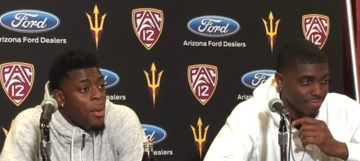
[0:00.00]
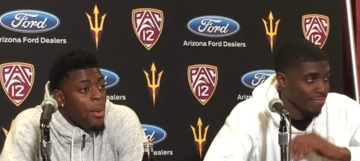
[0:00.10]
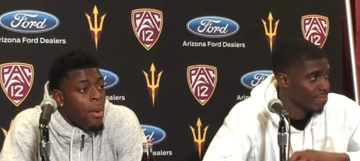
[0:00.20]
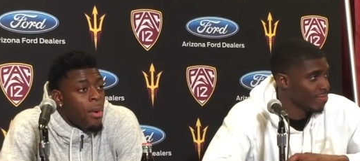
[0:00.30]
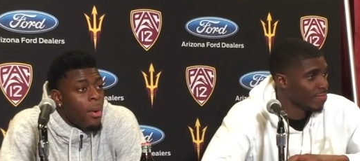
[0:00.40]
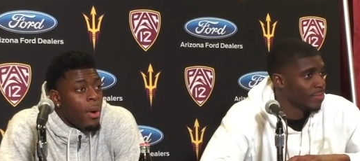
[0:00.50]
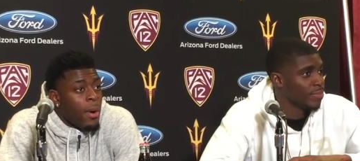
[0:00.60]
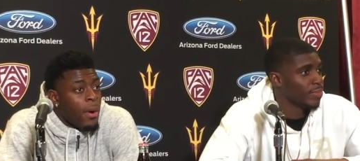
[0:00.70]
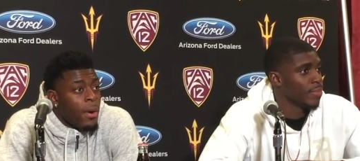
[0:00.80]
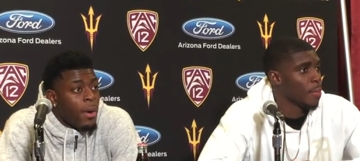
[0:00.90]
Speaker 1: Coach talked
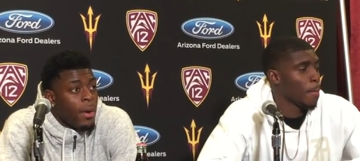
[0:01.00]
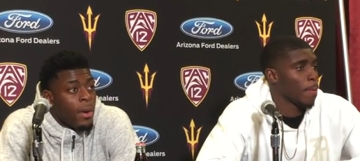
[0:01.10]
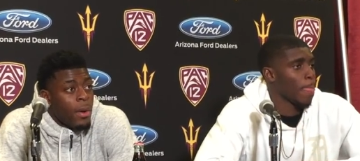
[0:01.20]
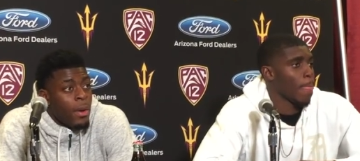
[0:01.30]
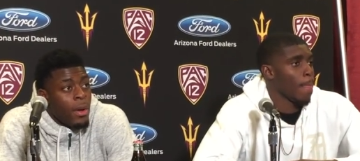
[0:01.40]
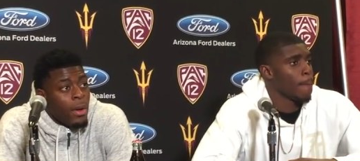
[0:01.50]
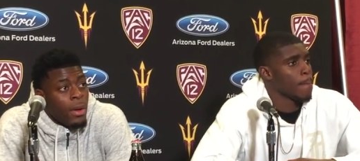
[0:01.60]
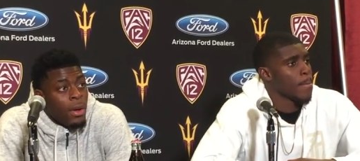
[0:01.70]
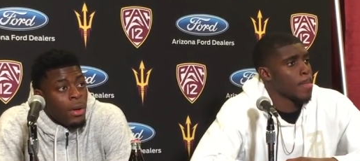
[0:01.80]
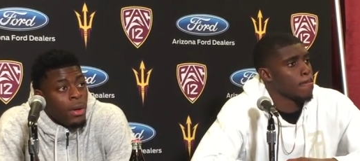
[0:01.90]
about how that full court
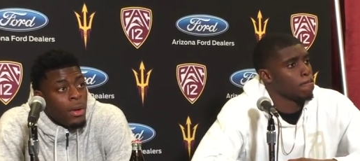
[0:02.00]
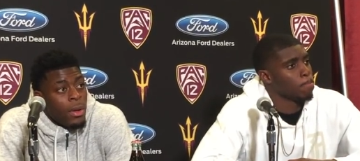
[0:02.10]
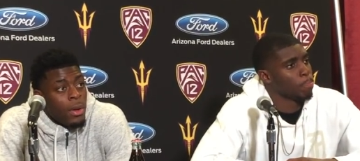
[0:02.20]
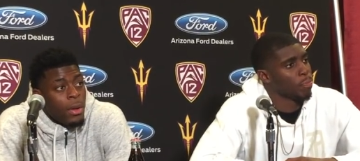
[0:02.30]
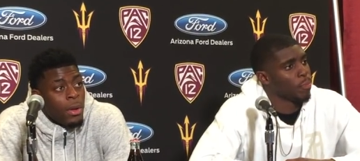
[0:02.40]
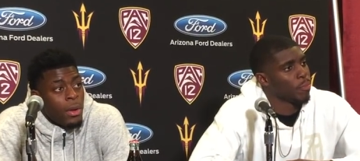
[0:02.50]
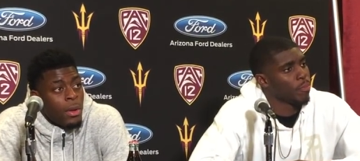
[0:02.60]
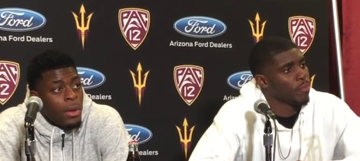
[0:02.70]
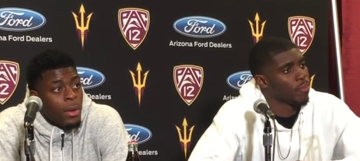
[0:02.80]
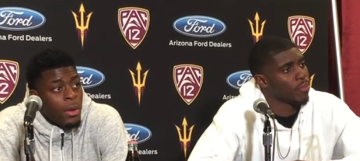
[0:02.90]
press is kind of player
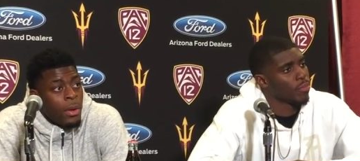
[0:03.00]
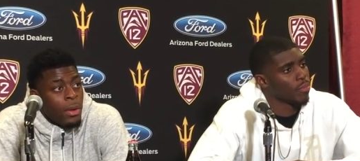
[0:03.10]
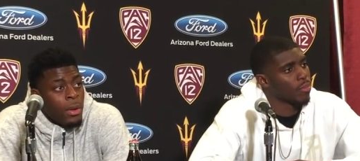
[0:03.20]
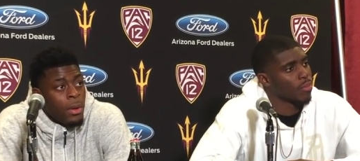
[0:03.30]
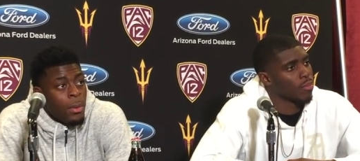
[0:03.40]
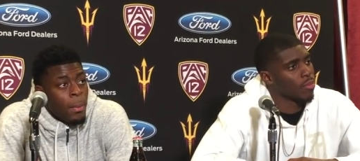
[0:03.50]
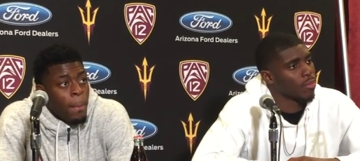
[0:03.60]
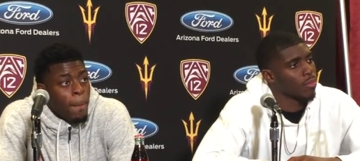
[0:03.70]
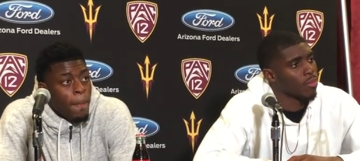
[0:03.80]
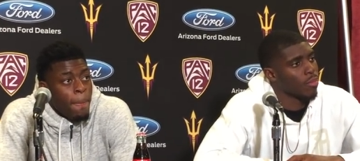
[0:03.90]
initiated. What
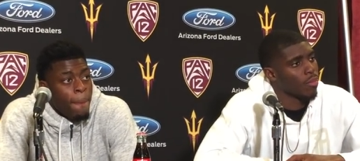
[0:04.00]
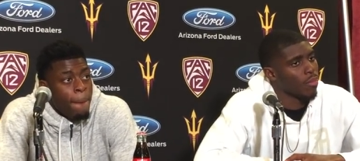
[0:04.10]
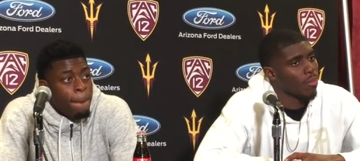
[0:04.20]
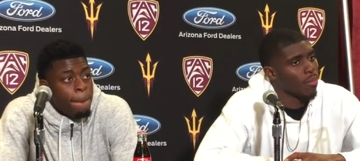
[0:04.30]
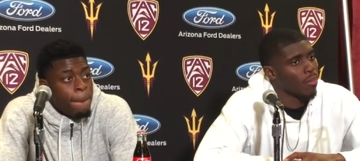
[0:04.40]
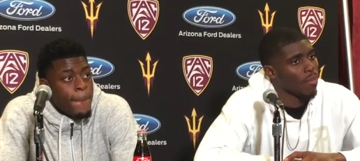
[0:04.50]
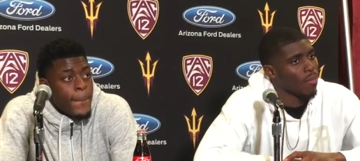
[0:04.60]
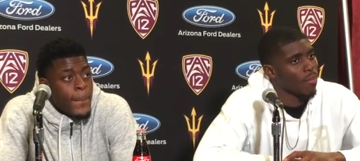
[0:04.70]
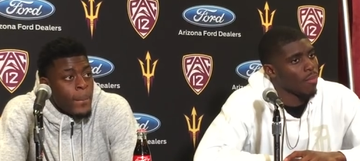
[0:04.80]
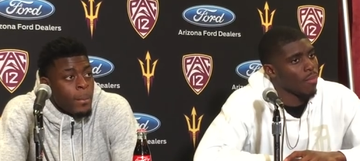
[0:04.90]
goes on in you guys' head? What does
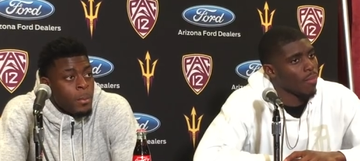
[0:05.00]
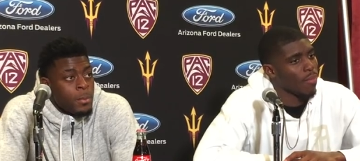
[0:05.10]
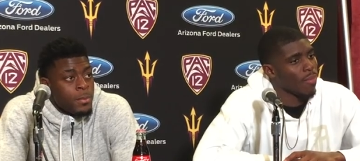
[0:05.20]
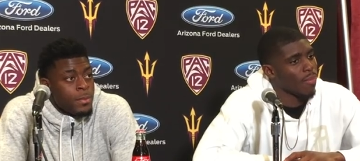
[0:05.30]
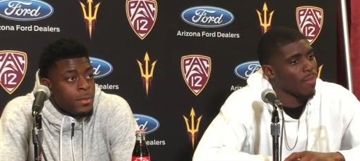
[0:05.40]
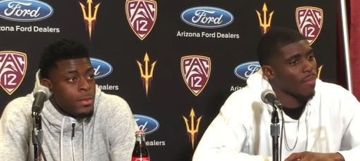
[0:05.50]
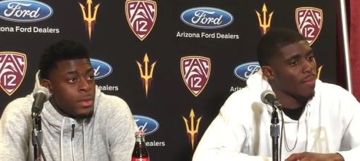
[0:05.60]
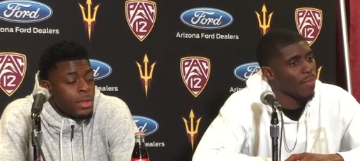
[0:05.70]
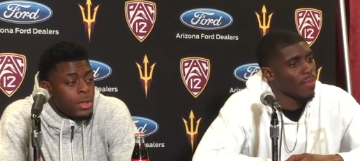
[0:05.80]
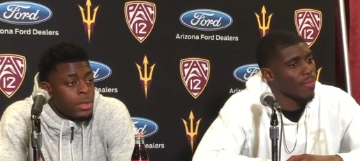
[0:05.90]
that
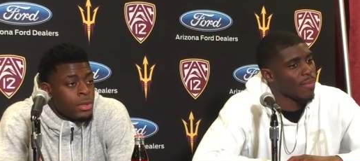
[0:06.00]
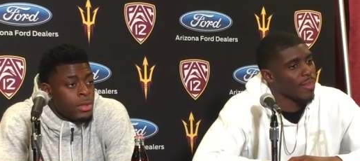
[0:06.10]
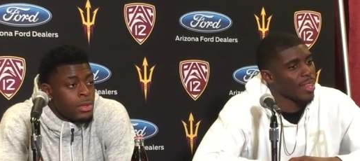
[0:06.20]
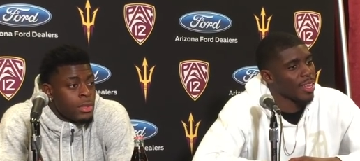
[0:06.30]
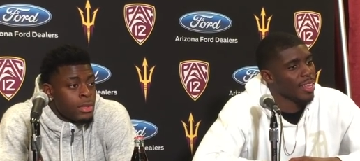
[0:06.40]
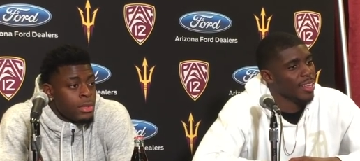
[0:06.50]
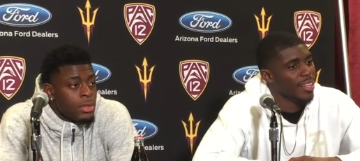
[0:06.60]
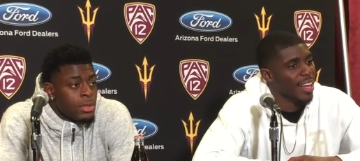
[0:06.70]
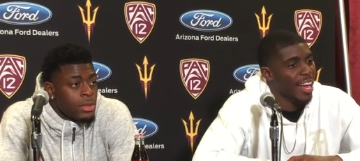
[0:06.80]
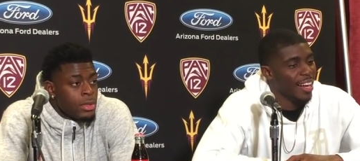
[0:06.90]
discussion go like?
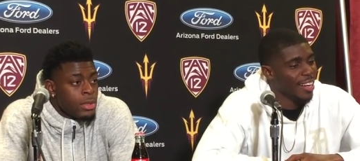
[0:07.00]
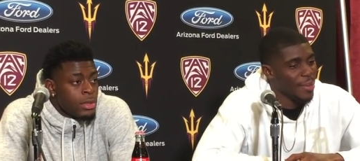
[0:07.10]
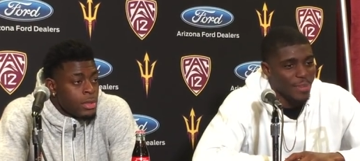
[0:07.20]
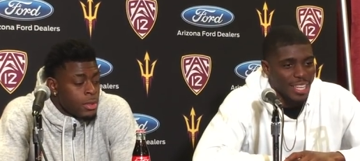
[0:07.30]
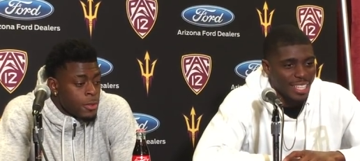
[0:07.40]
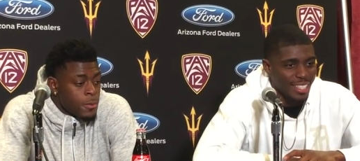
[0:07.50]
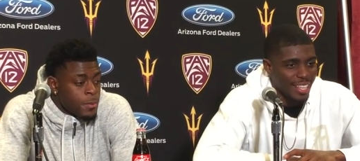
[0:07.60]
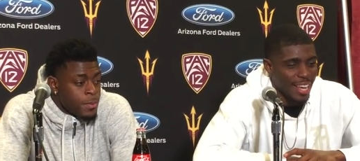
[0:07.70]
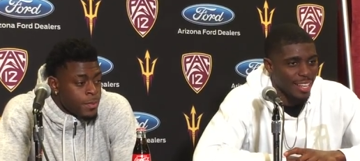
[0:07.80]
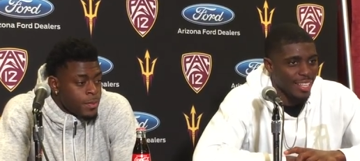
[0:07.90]
Uh, I mean,
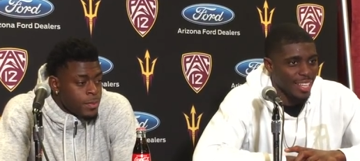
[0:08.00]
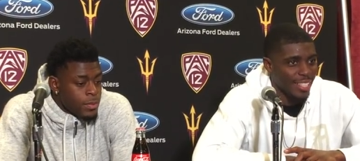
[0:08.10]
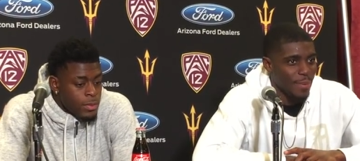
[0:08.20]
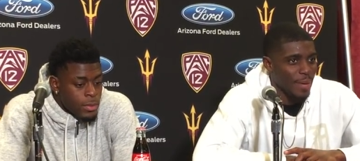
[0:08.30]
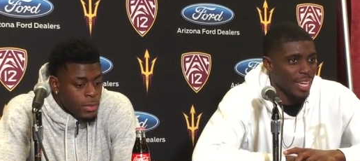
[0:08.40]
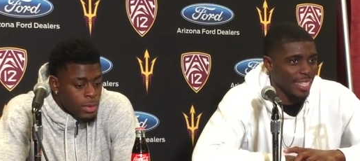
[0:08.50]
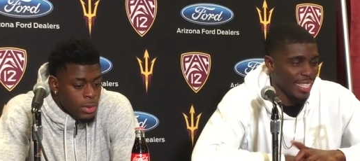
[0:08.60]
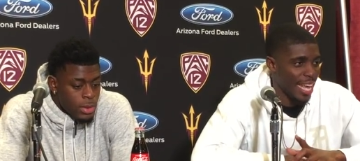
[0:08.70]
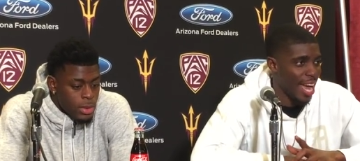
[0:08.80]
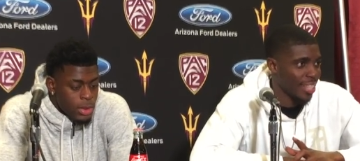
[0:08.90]
and, and, to be
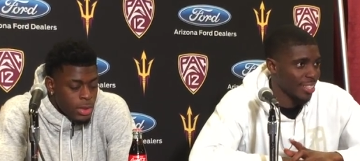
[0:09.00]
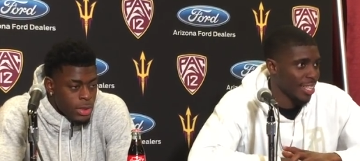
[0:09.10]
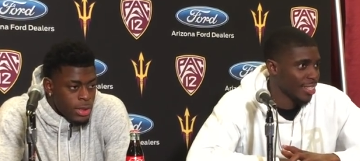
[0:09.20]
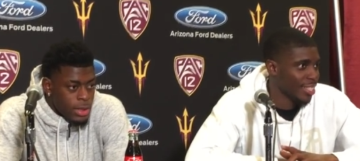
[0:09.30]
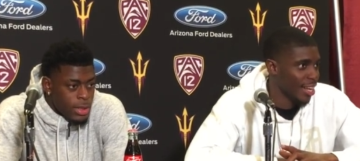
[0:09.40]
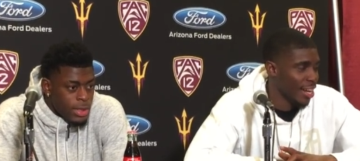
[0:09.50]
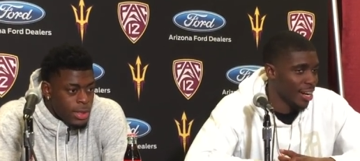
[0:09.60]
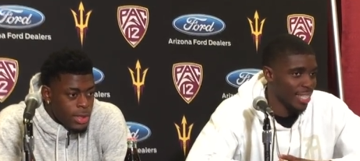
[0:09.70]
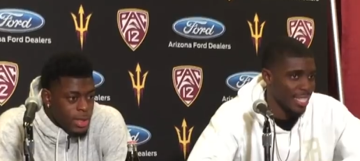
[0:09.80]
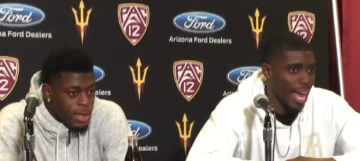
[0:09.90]
exact, like uh,
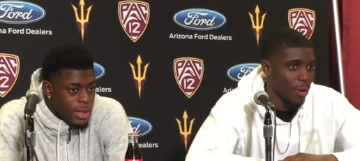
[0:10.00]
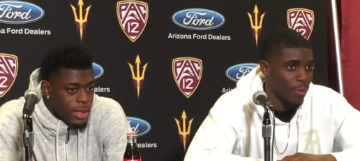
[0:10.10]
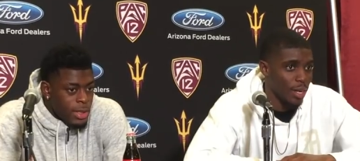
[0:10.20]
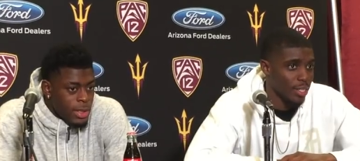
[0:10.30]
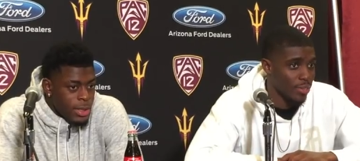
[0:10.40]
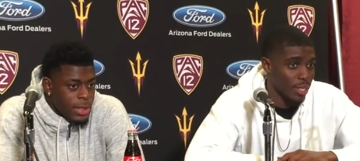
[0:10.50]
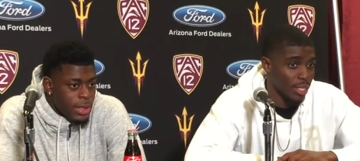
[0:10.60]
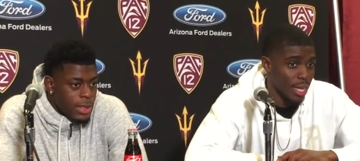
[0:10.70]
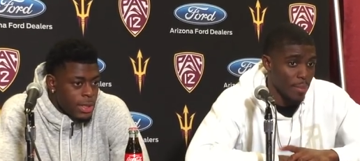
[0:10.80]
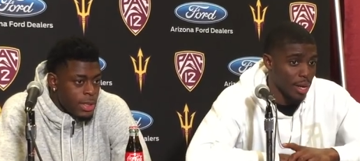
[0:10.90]
exact words
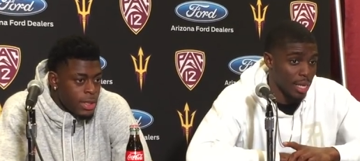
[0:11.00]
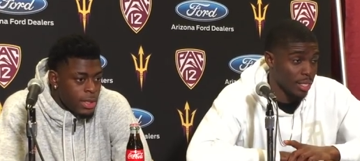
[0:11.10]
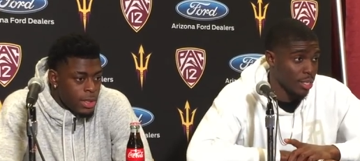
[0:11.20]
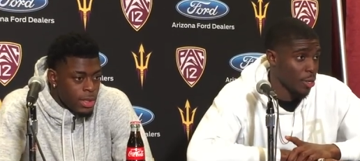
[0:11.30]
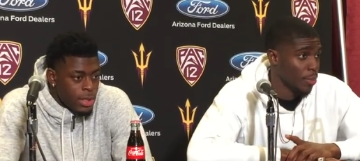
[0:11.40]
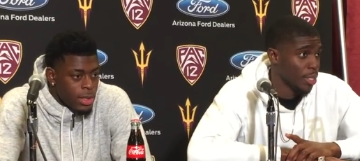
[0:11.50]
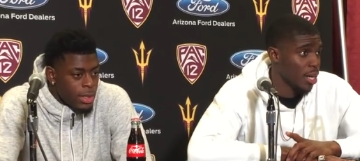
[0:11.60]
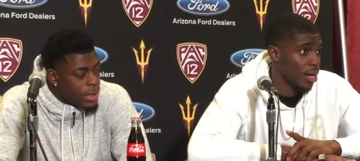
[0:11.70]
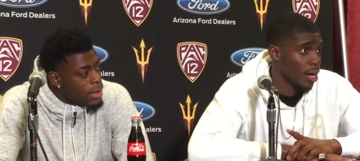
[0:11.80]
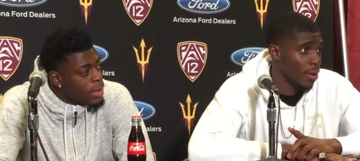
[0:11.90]
was, I mean, I just told him
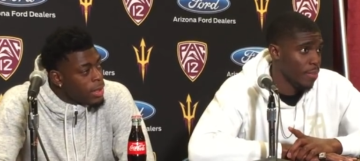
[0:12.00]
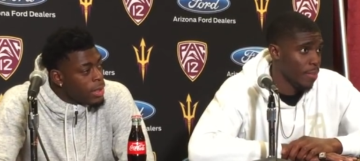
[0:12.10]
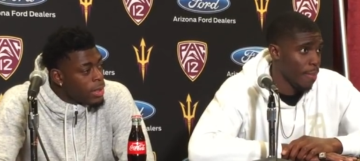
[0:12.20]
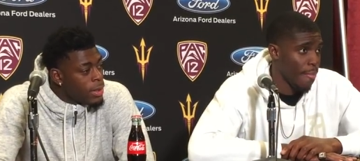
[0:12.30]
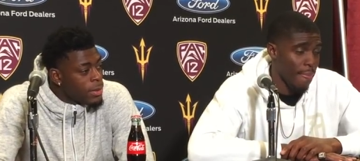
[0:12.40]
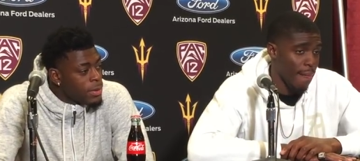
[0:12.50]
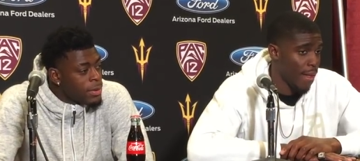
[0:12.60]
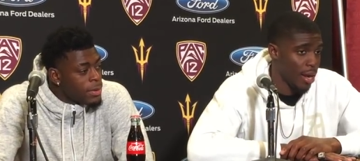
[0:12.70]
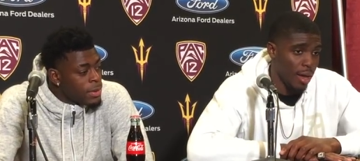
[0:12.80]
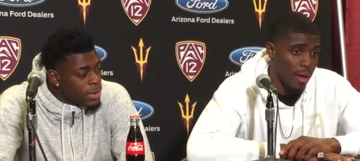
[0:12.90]
to turn up,
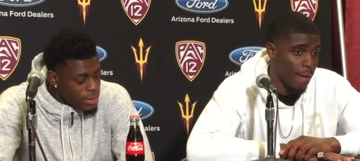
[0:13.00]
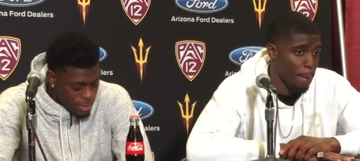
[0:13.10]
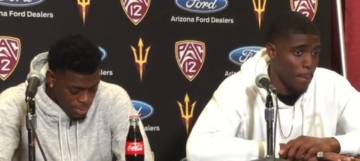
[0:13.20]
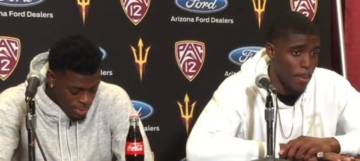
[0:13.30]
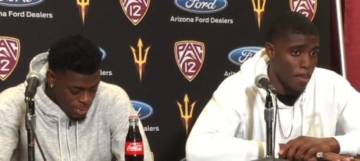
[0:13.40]
and uh,